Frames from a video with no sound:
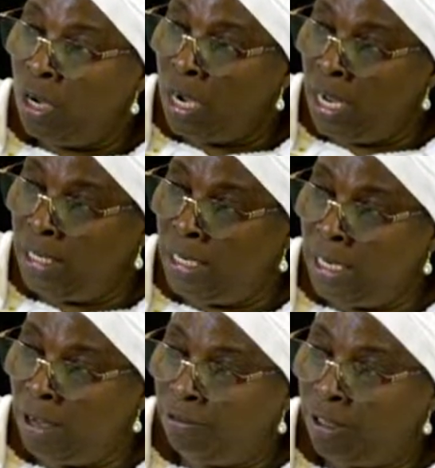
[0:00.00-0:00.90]
and then
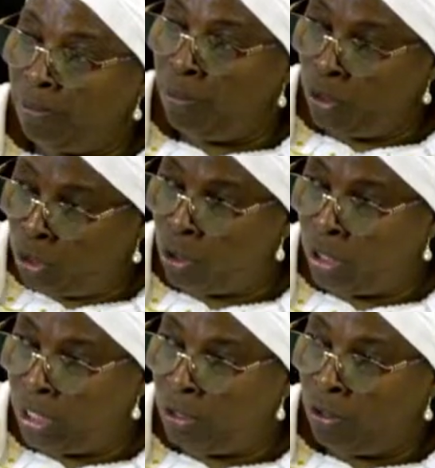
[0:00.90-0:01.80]
after
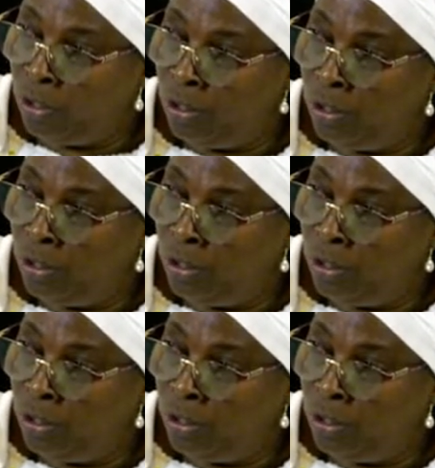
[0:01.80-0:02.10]
post-audit done?